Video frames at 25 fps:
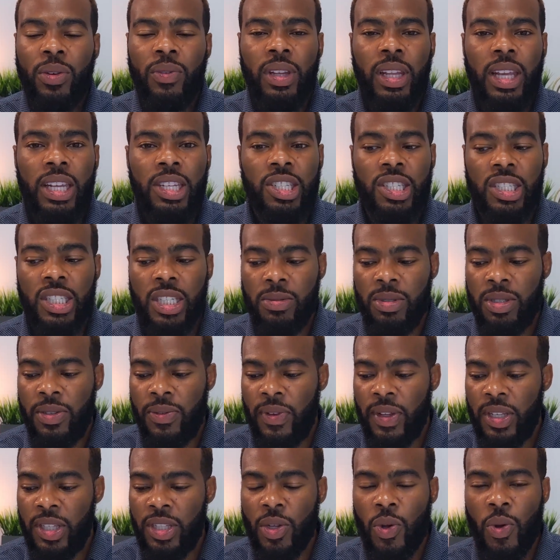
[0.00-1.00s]
relationships
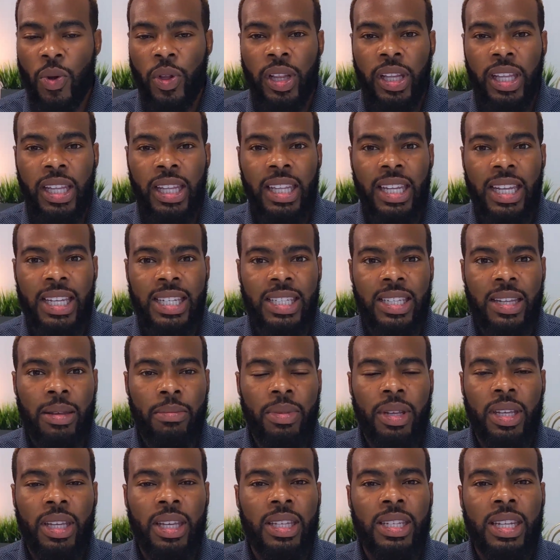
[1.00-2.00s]
fits so cleanly into
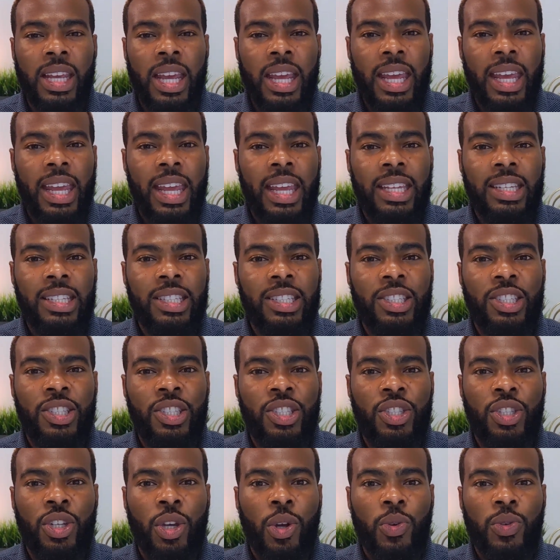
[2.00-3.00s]
them because it
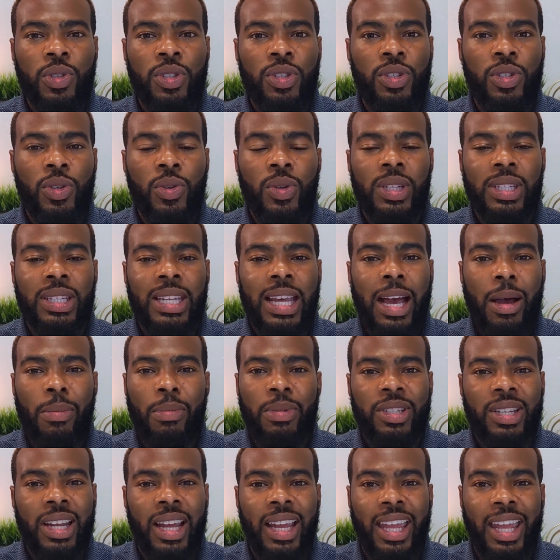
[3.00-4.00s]
shows students how
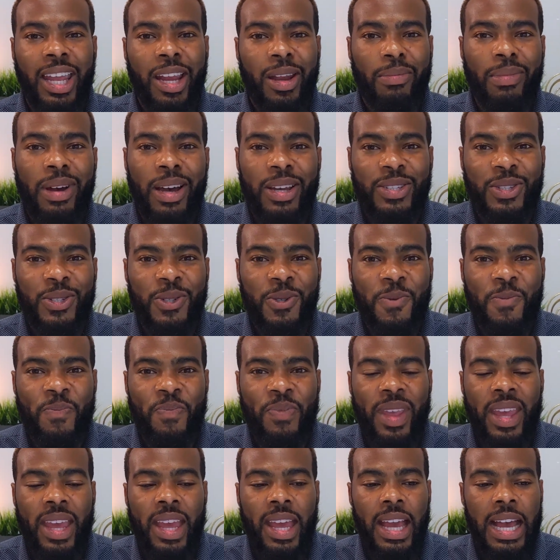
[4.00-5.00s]
much I care about you,
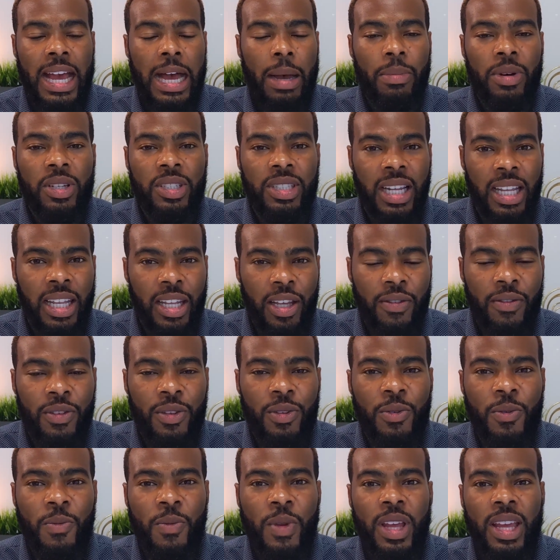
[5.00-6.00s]
how much I love
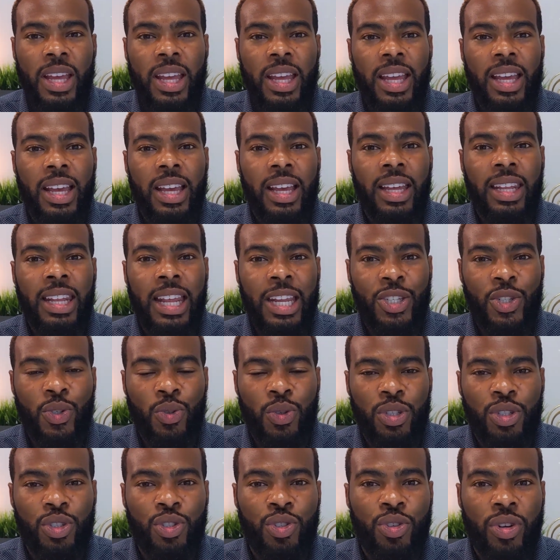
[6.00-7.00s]
you, and that
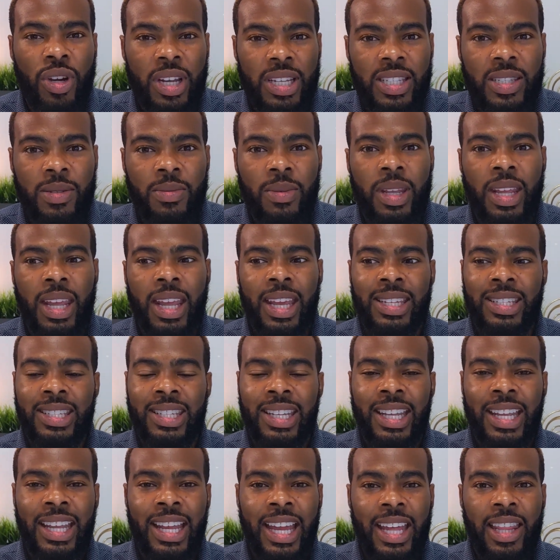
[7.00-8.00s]
you can trust me. And
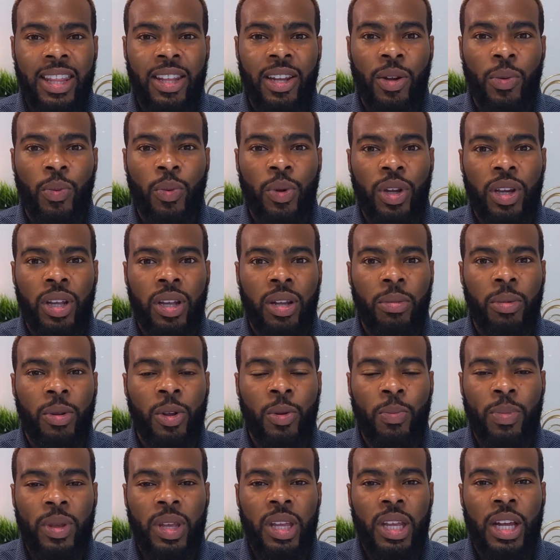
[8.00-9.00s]
together, we're going to
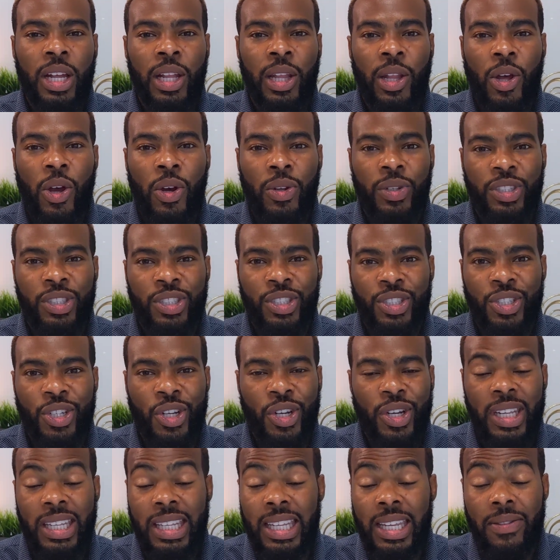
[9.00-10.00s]
be along this
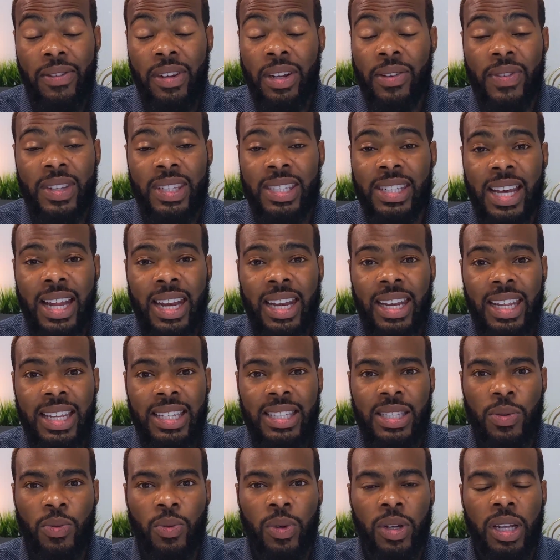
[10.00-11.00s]
journey. Even if it's not an
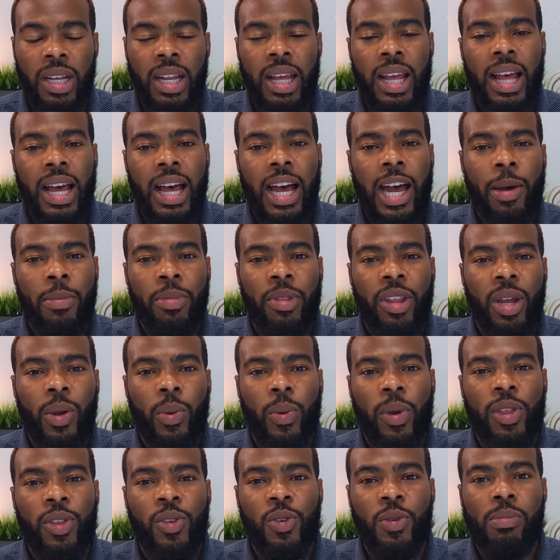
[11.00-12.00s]
easy one, I'm there
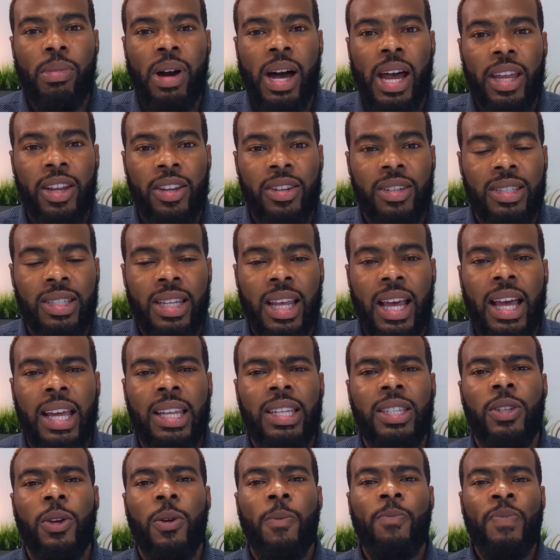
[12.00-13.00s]
with you by your
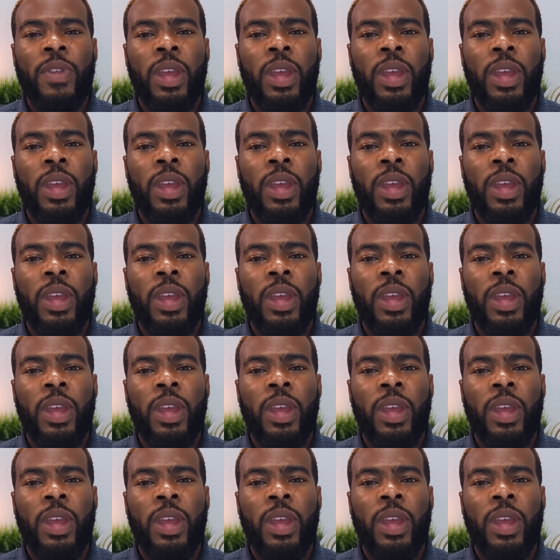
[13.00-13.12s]
side. So,